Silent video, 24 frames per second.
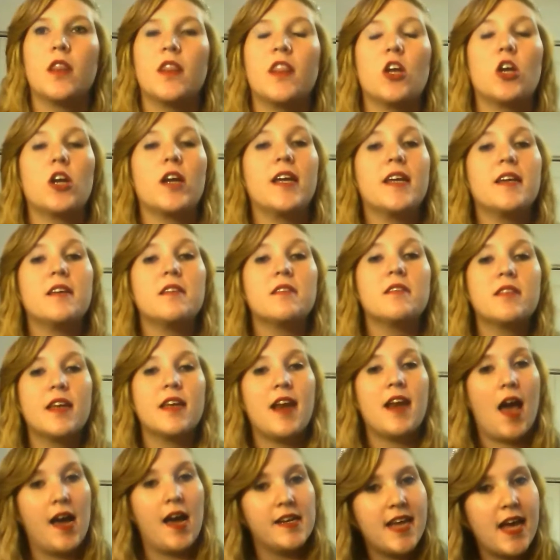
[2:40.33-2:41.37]
There is
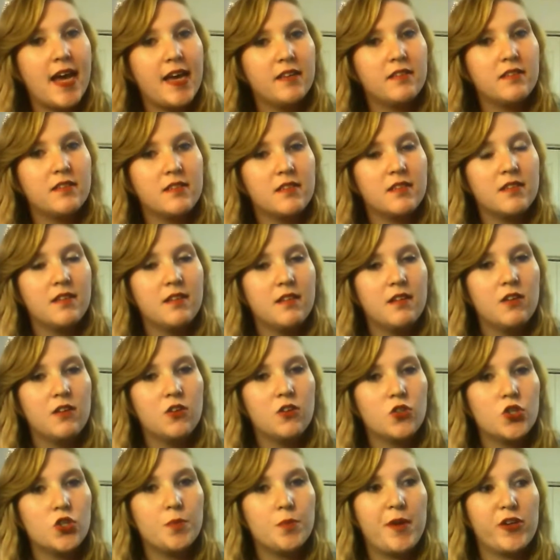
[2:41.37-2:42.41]
an eye test
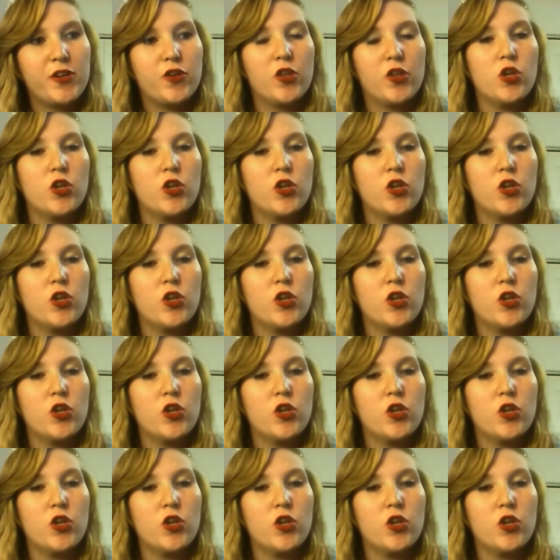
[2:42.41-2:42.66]
to make sure